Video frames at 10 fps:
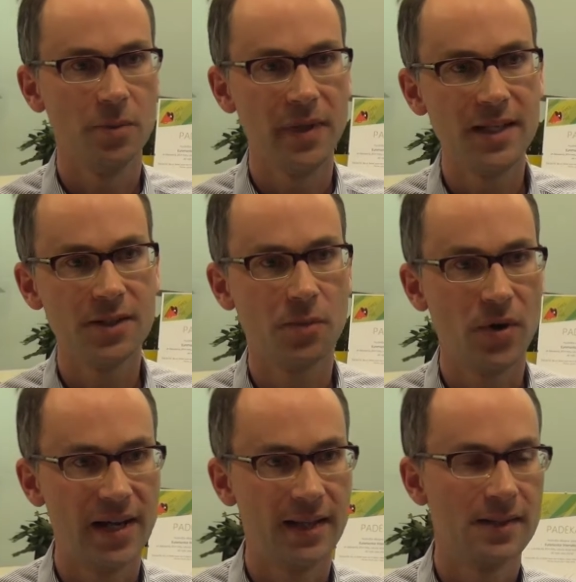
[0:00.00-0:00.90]
major
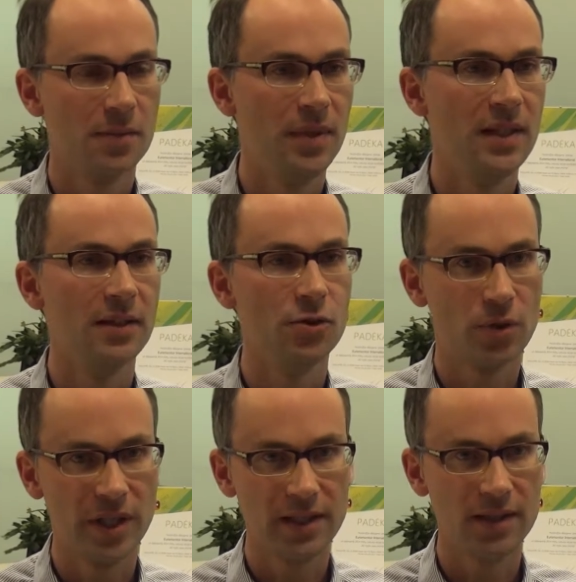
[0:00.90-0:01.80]
brands are being
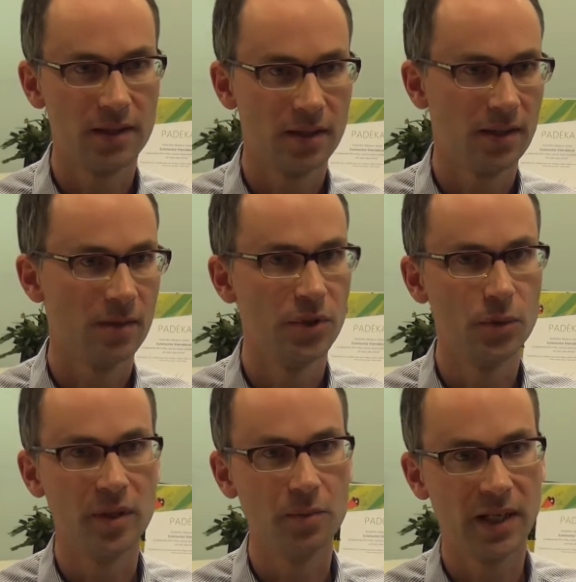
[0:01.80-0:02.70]
traded
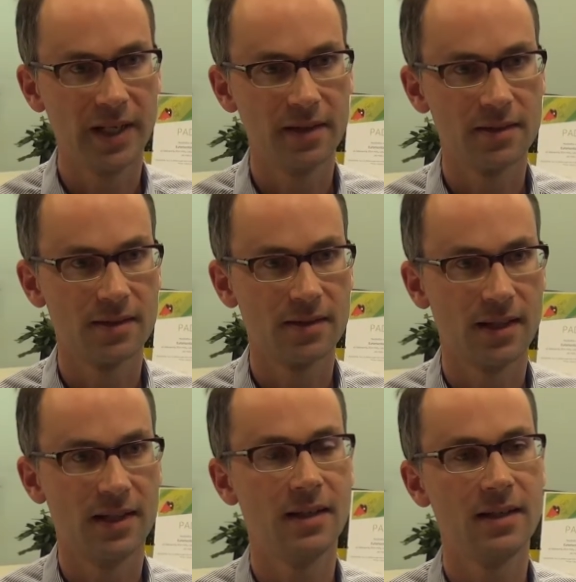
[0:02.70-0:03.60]
between players,
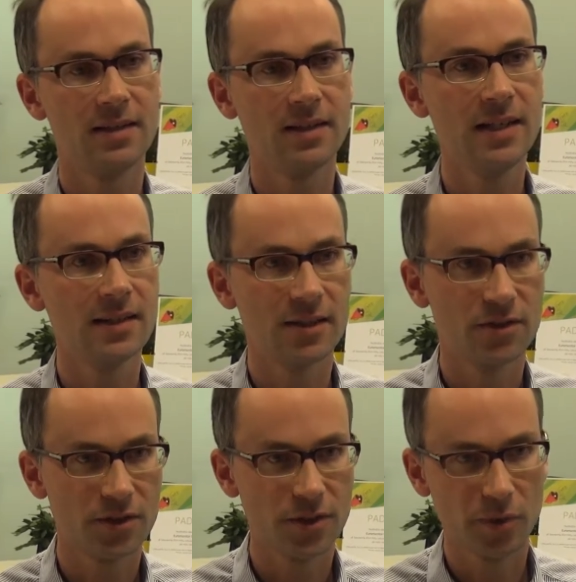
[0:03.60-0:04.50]
it's clear that
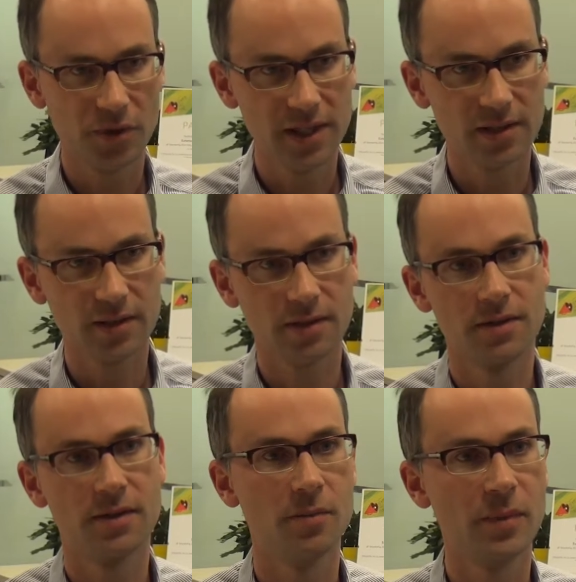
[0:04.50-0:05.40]
such
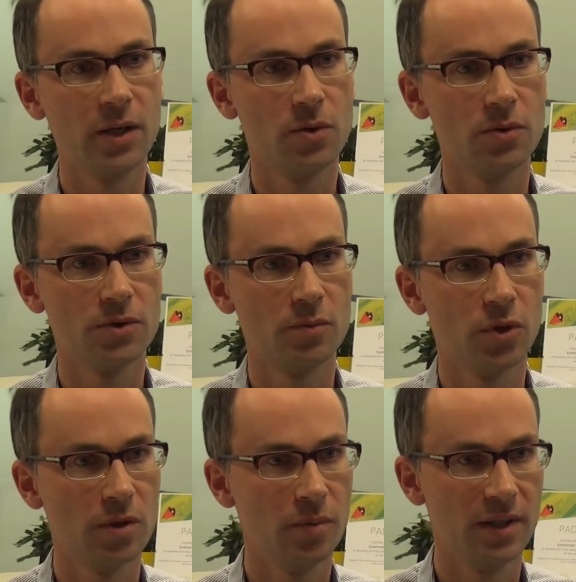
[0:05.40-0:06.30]
operations may cause some
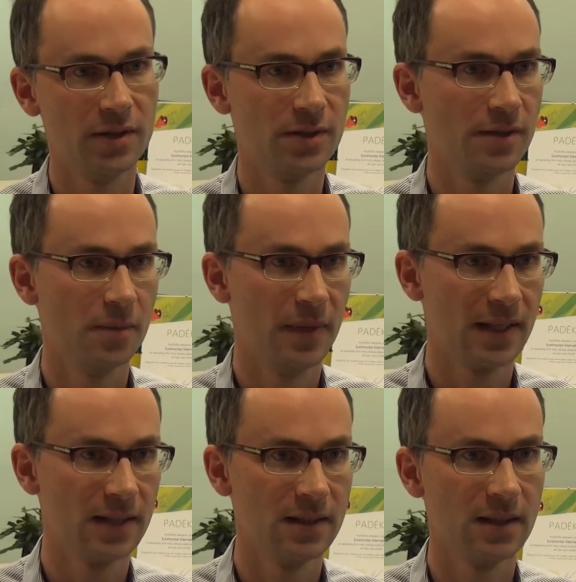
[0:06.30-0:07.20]
turbulence in the
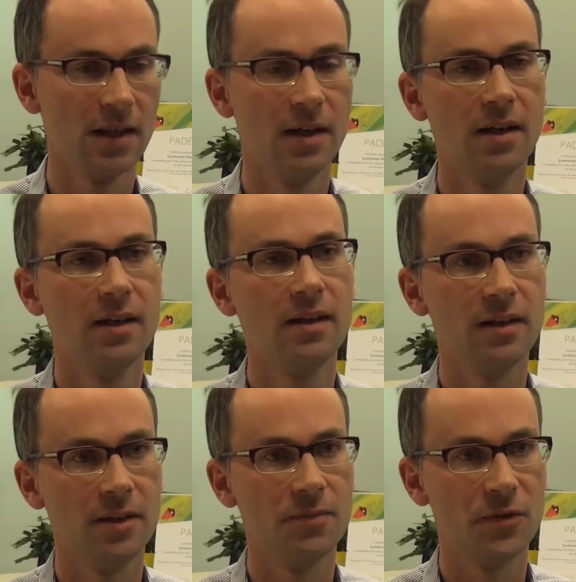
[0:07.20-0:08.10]
market.
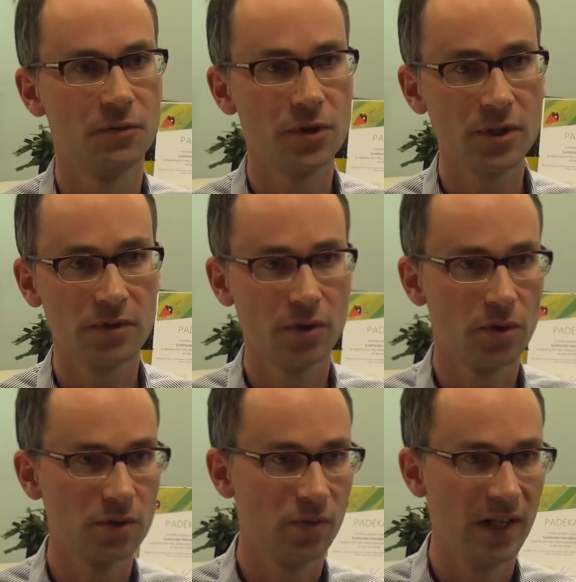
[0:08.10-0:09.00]
Firstly, of
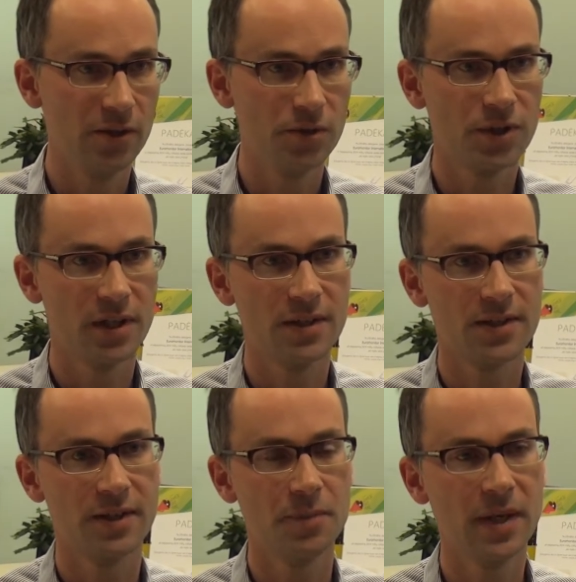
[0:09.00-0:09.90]
course, value shares
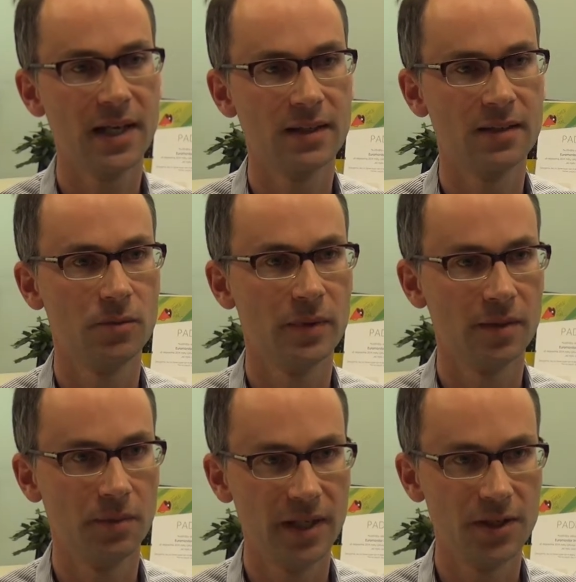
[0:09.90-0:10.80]
are impacted
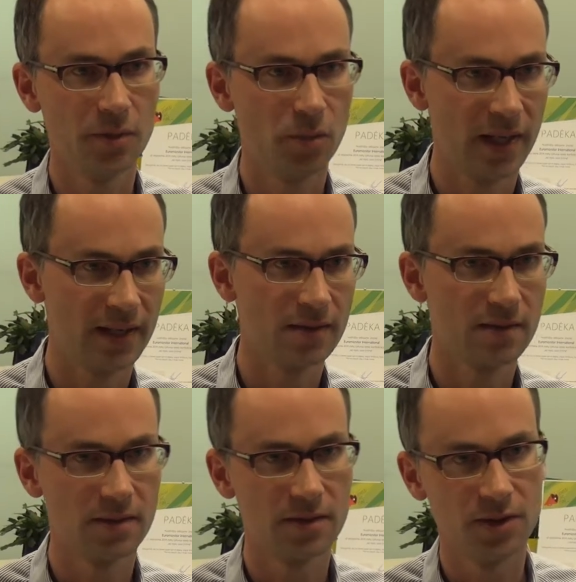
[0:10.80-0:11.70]
when major
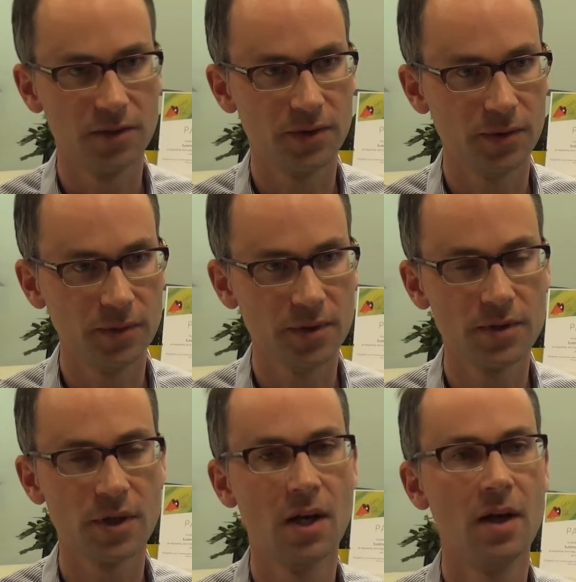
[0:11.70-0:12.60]
brands shift owners.